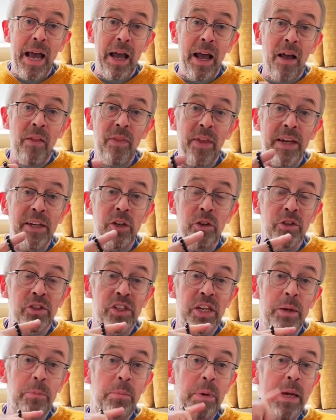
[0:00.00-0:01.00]
And then you
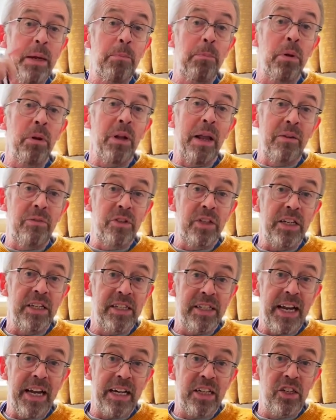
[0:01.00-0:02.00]
see people, I've seen
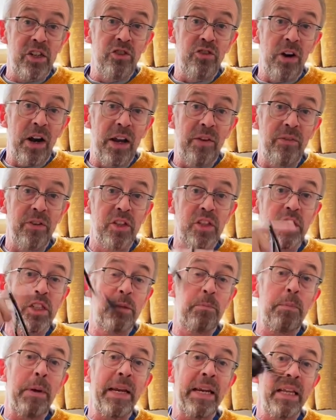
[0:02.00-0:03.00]
taxi drivers
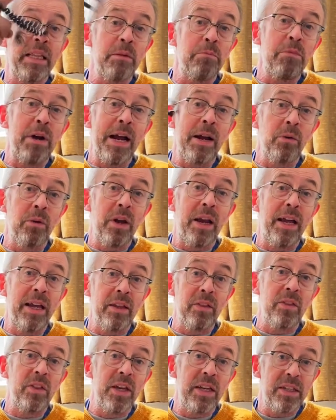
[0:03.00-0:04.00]
spinning them round
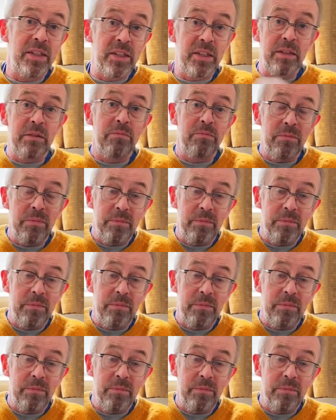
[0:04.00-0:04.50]
like this.